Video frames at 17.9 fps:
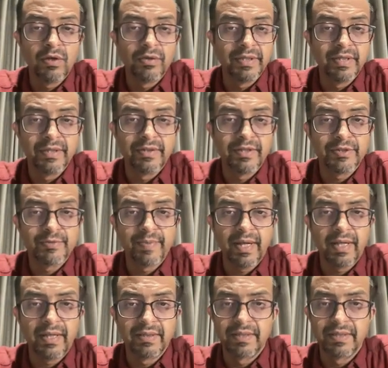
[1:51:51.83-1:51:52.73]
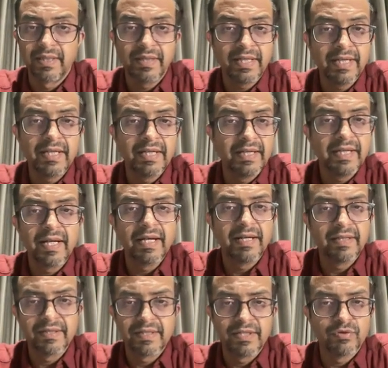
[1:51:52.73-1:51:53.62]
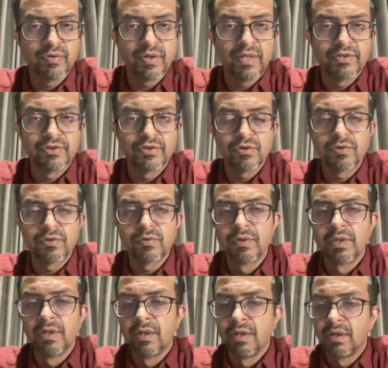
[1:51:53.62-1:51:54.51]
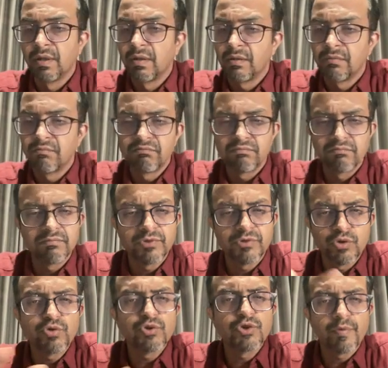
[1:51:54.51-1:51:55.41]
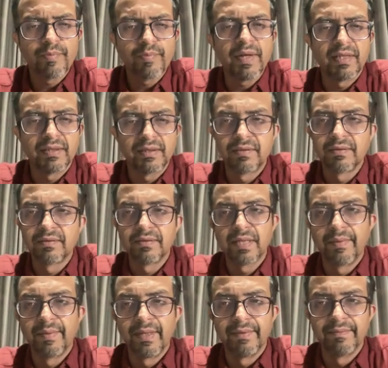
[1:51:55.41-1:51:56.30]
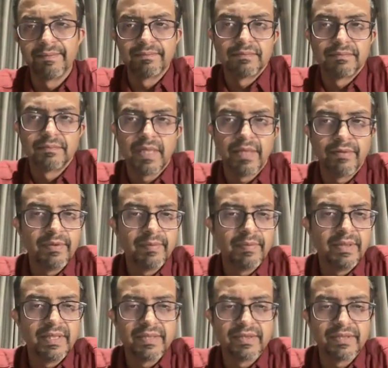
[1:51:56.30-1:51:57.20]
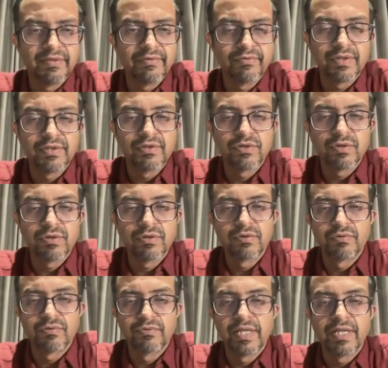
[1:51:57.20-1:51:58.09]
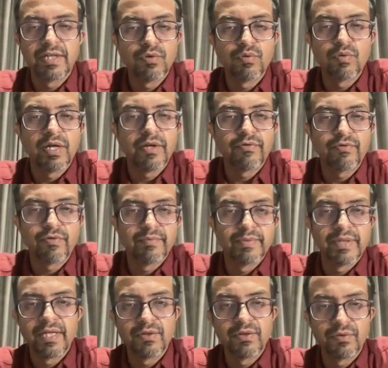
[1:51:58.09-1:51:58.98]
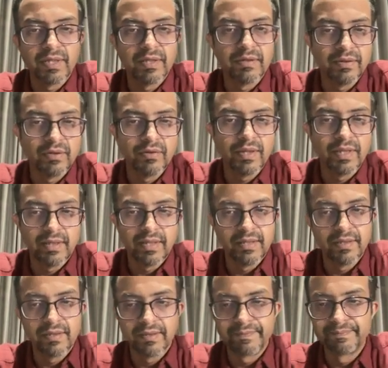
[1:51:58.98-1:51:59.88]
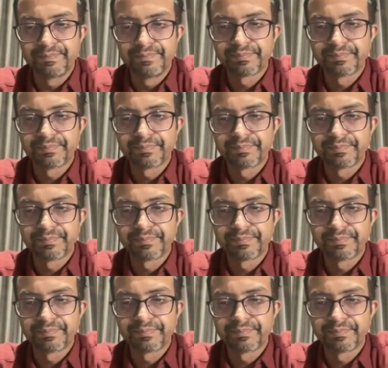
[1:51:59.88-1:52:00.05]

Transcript: the other aspect, and they're great litigators as well. So choose your path. I mean, everybody is different, so where you are, from there you can enter.